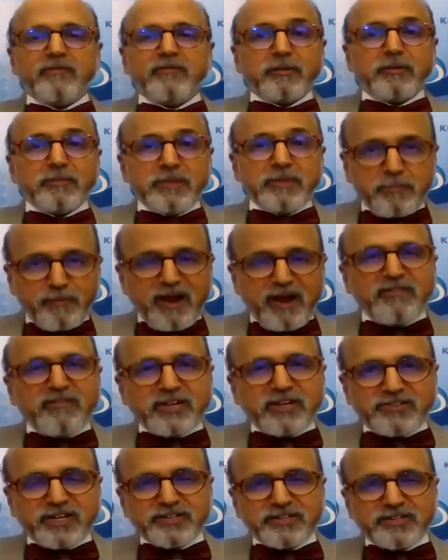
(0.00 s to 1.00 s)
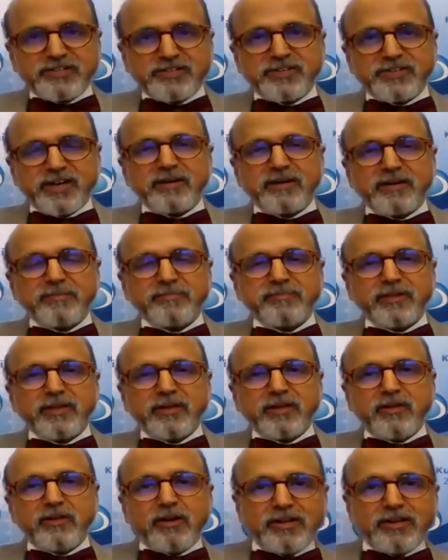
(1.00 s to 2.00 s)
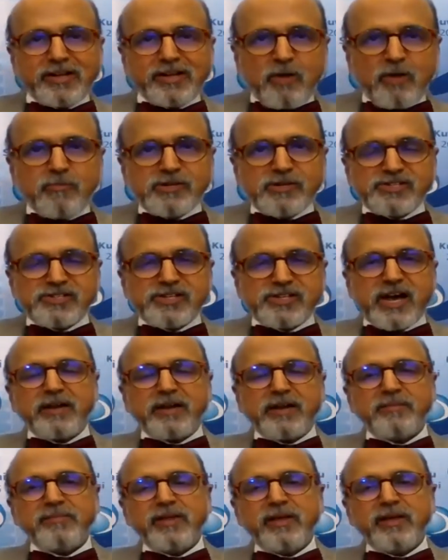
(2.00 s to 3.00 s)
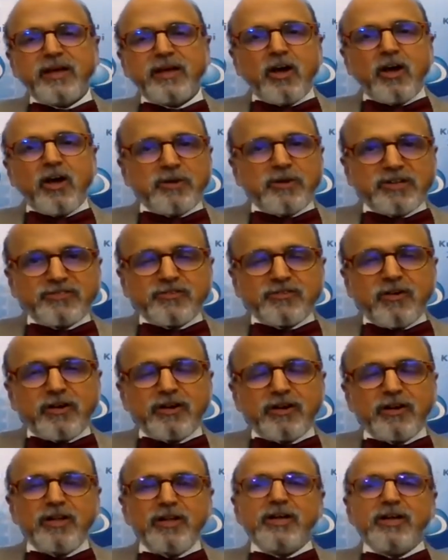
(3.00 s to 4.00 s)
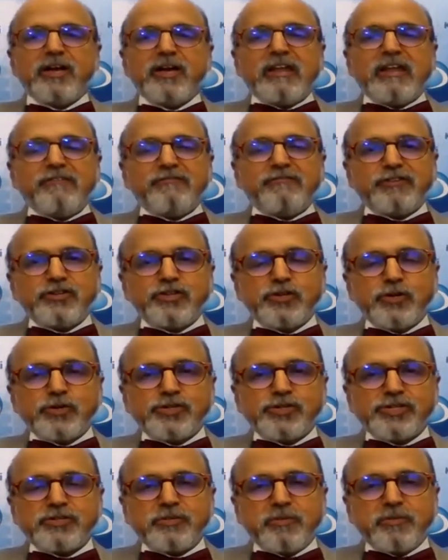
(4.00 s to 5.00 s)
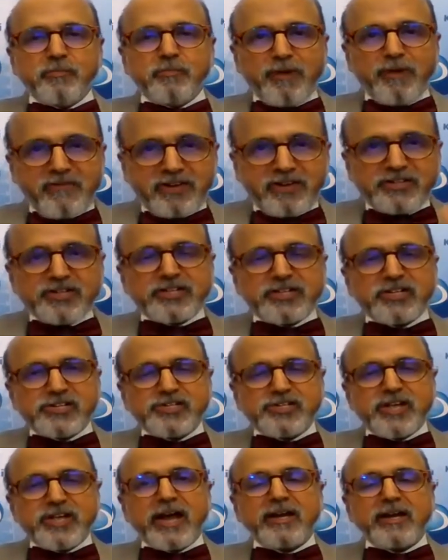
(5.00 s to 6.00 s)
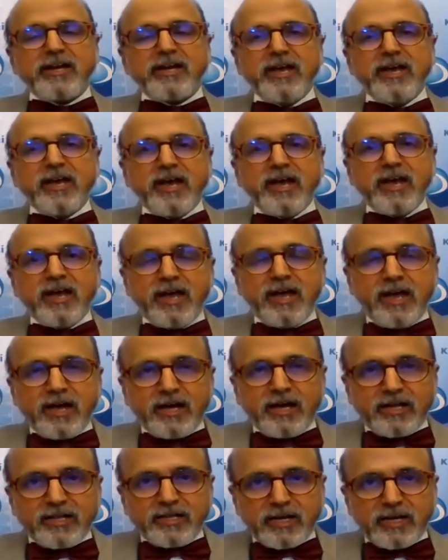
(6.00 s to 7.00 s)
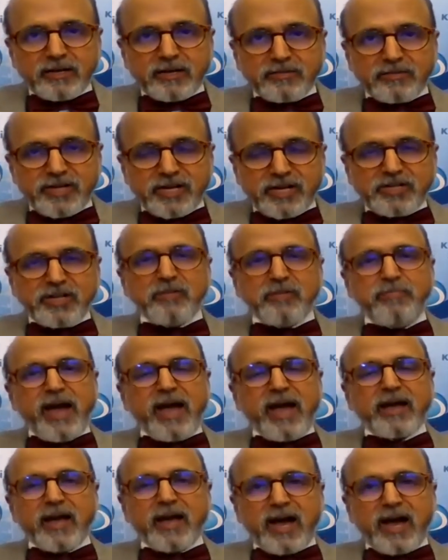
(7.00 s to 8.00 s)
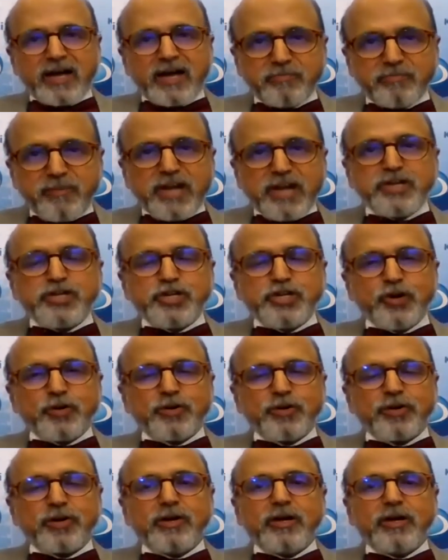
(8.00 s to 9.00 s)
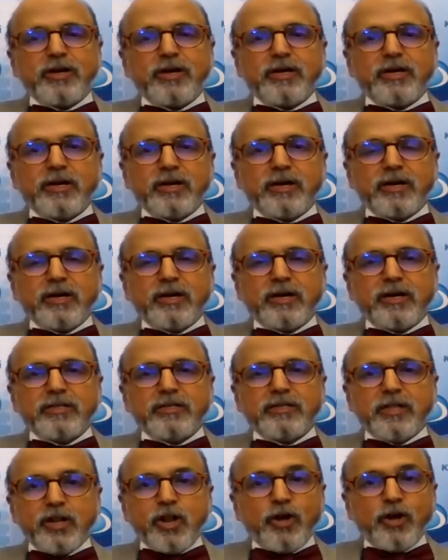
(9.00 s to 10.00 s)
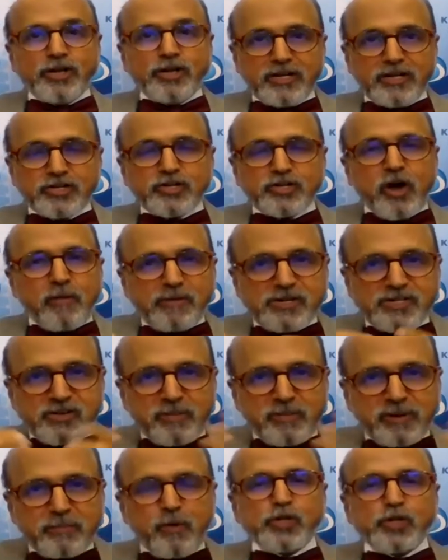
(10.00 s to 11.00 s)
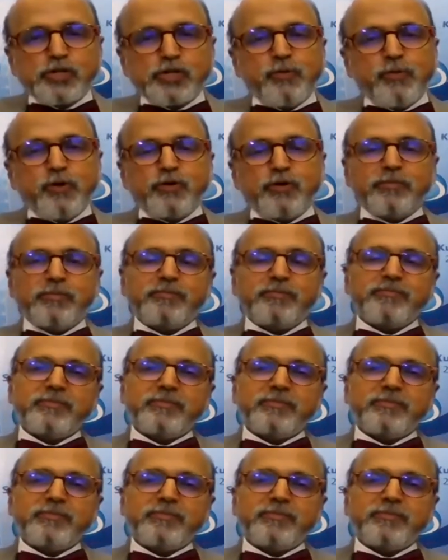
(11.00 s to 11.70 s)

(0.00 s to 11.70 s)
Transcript: from the private sector side, not the government side. Government has got enough resources. Private sector side, the central bank has made sure the loan installments have been postponed,